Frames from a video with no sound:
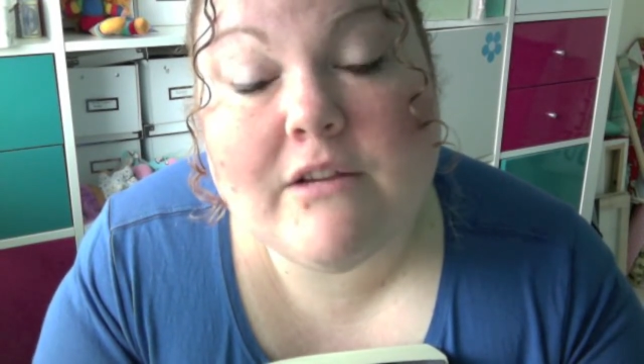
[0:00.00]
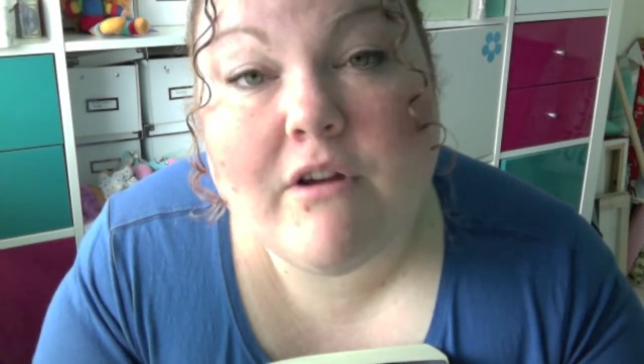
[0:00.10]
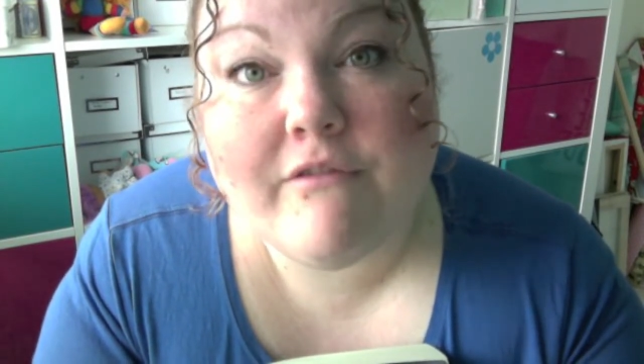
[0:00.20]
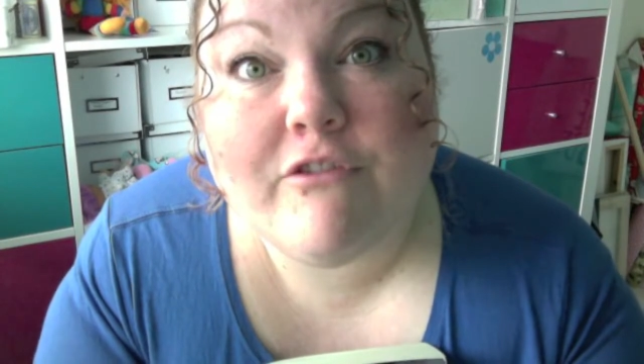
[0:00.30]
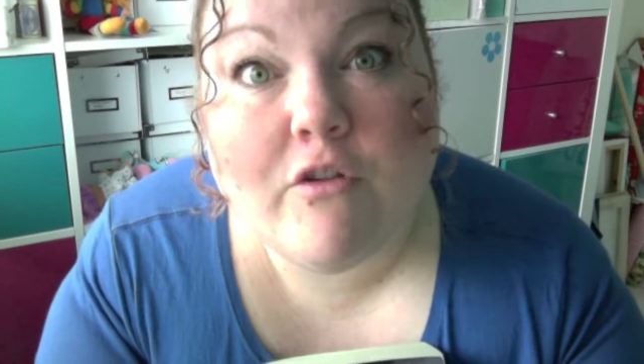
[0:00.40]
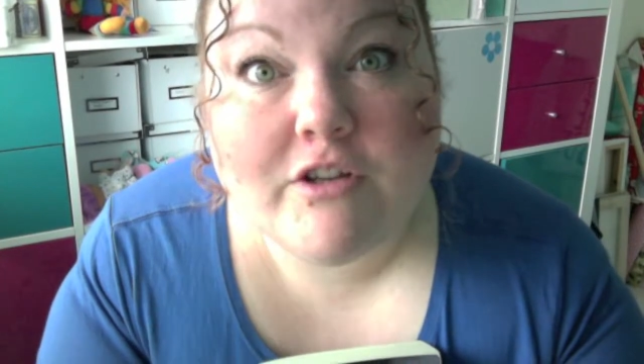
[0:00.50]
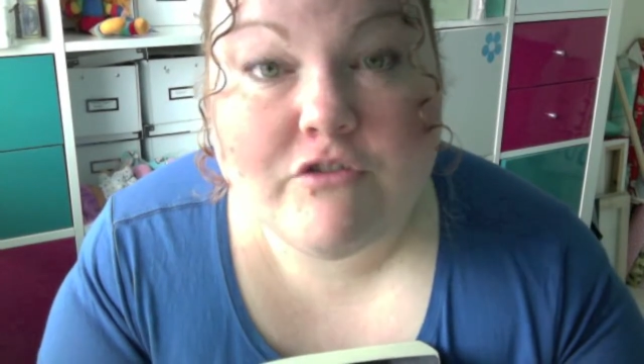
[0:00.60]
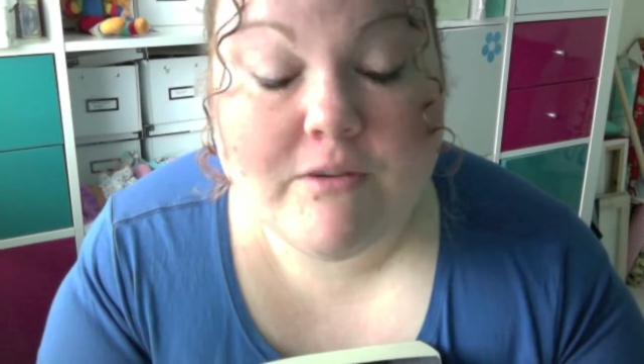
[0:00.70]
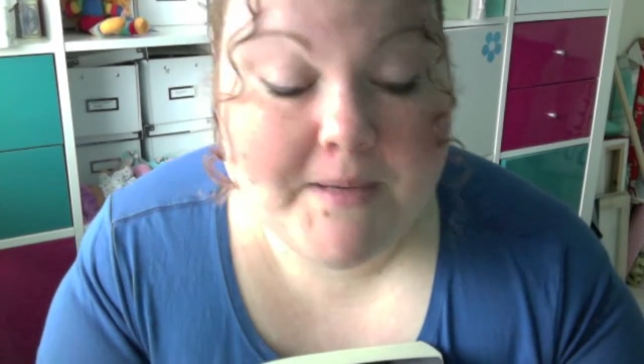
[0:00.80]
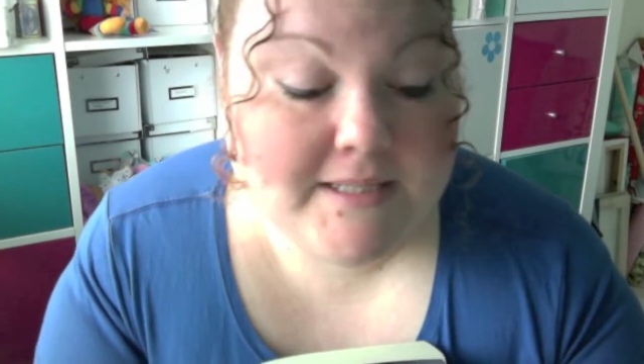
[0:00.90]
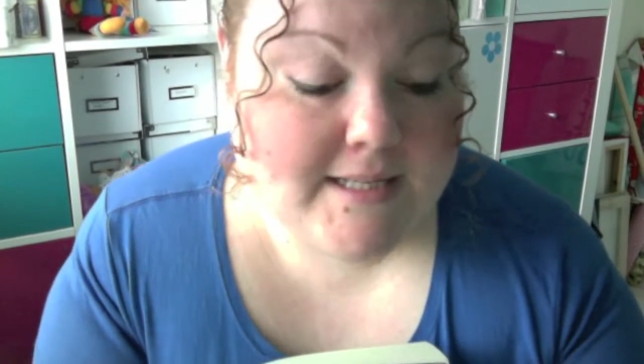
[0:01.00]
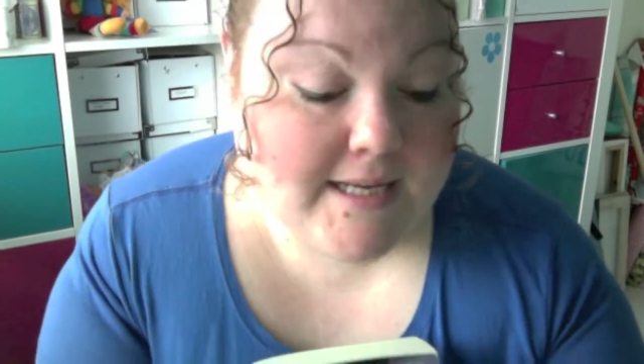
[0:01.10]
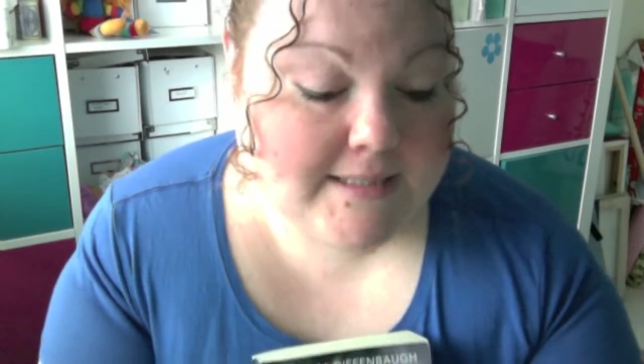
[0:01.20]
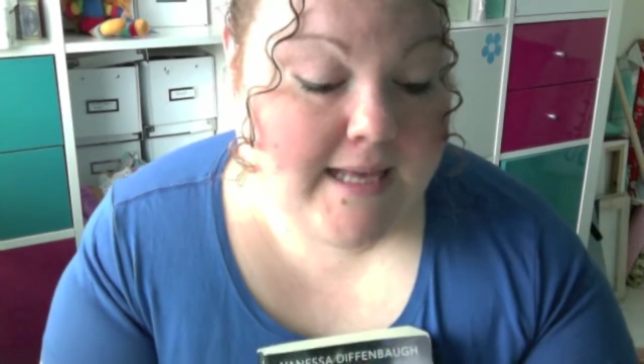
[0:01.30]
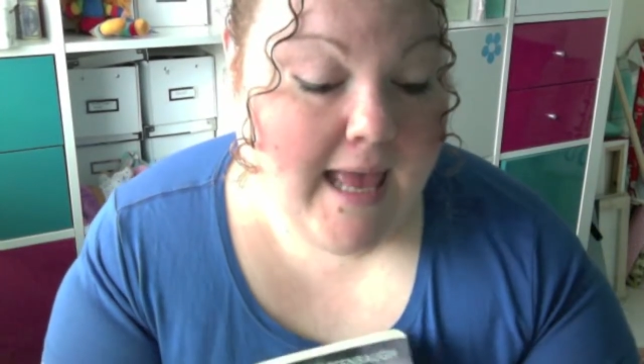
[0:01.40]
her own floristry
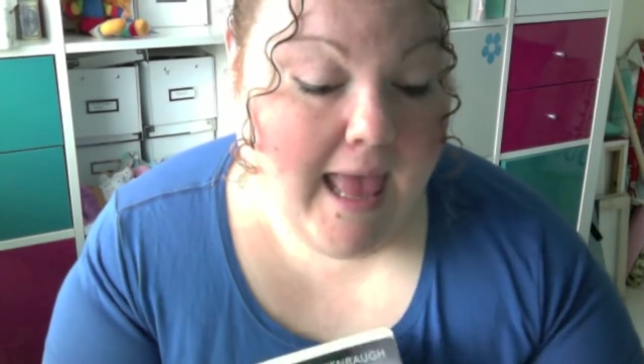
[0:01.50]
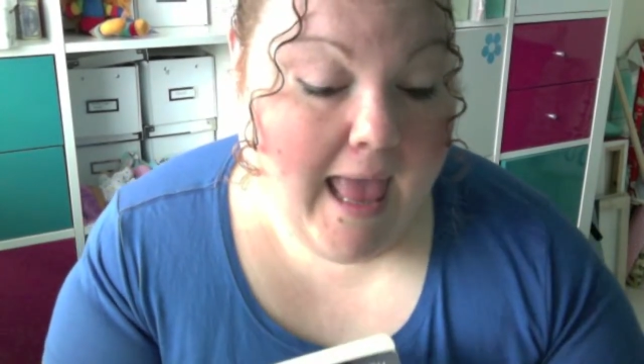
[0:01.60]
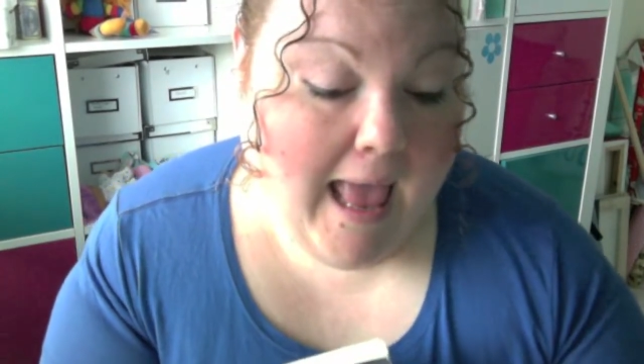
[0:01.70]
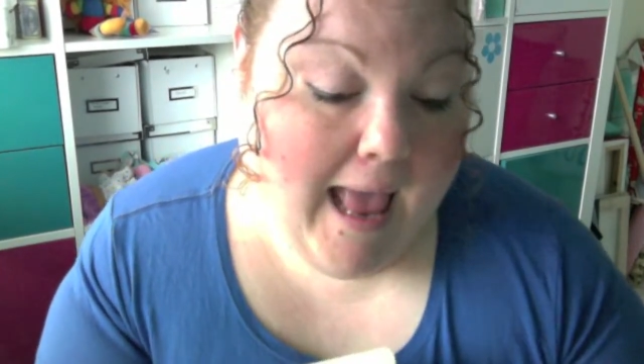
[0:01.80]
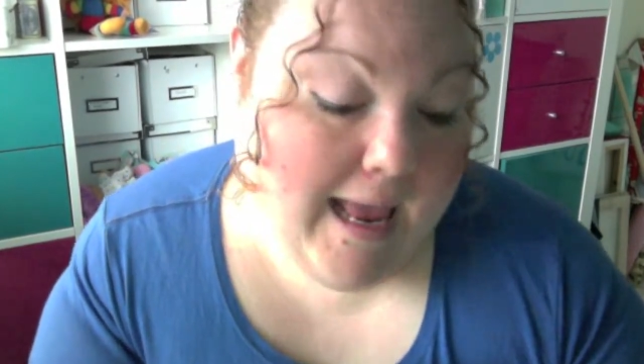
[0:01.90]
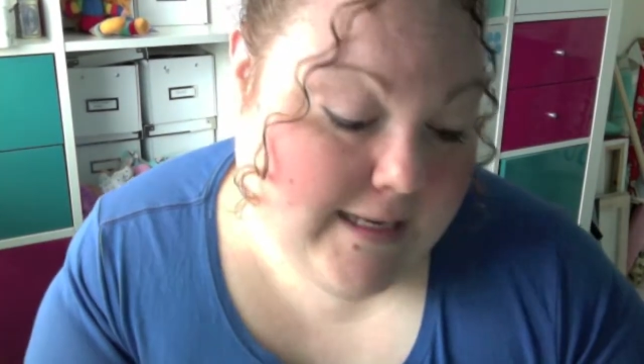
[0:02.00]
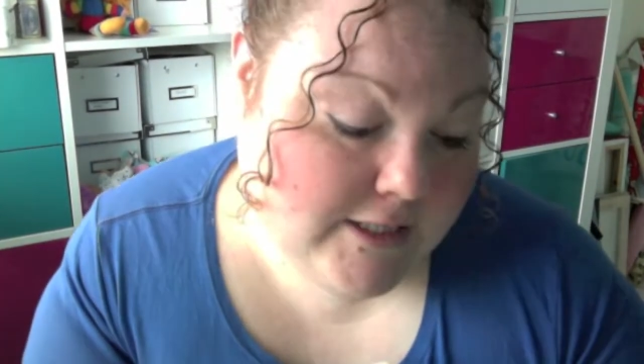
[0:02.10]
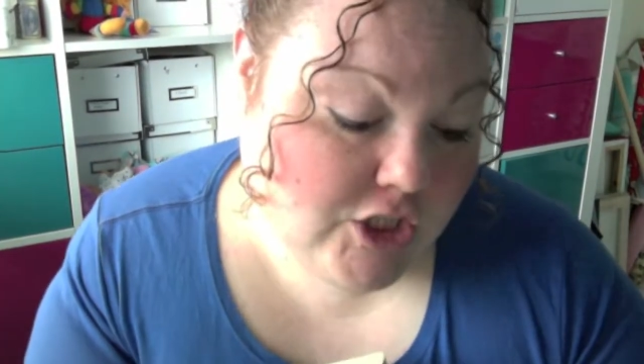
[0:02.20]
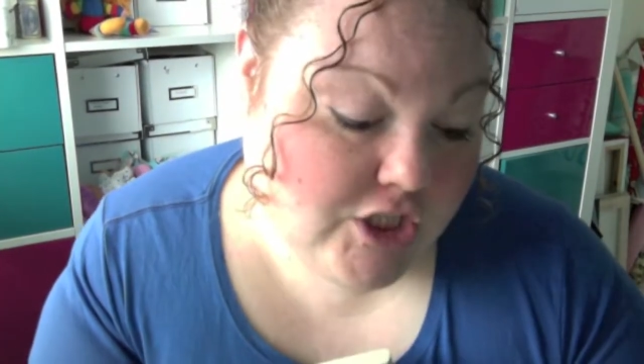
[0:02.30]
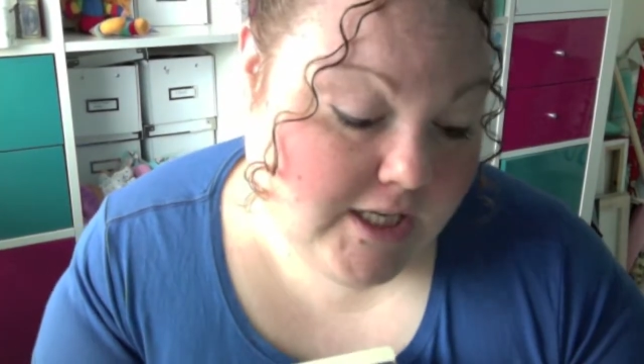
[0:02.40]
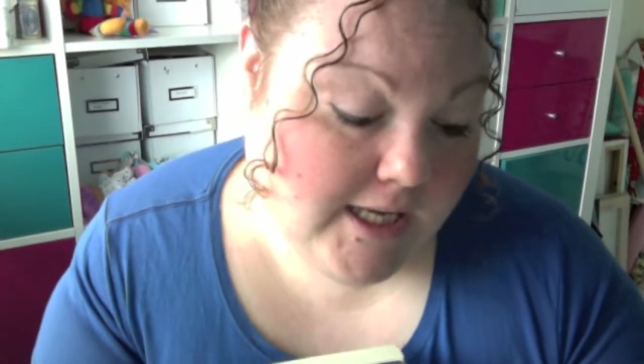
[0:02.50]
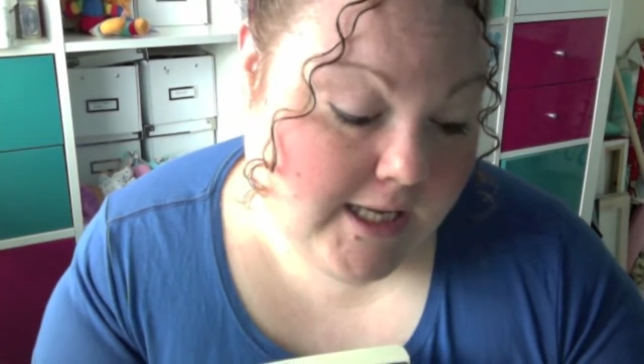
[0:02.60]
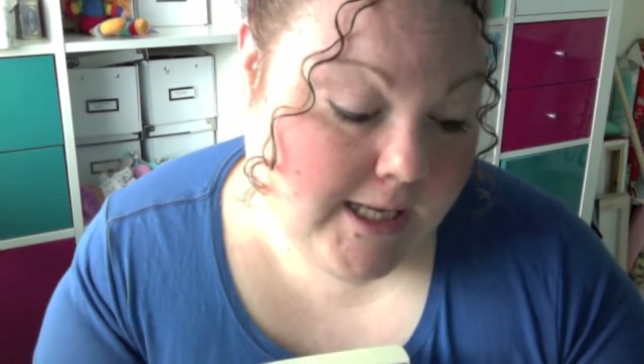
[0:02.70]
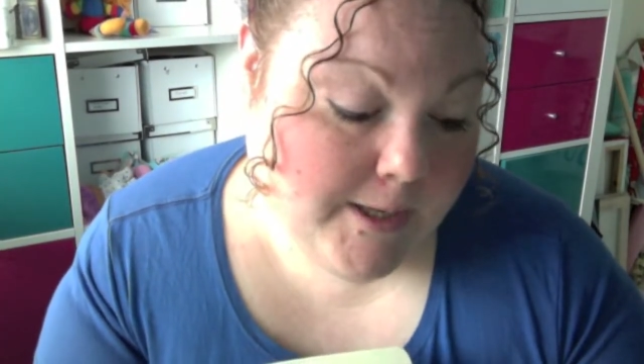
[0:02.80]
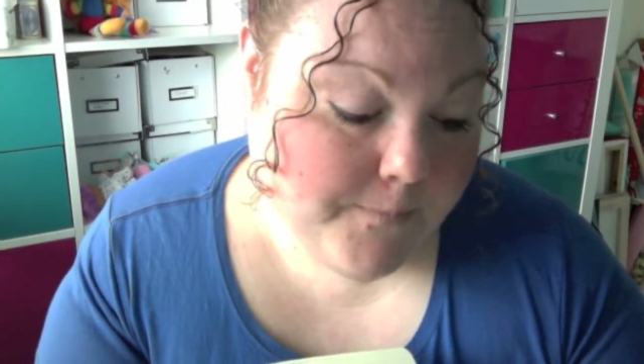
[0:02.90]
business, and
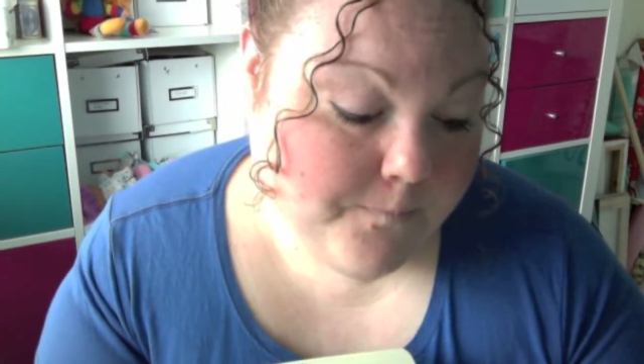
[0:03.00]
she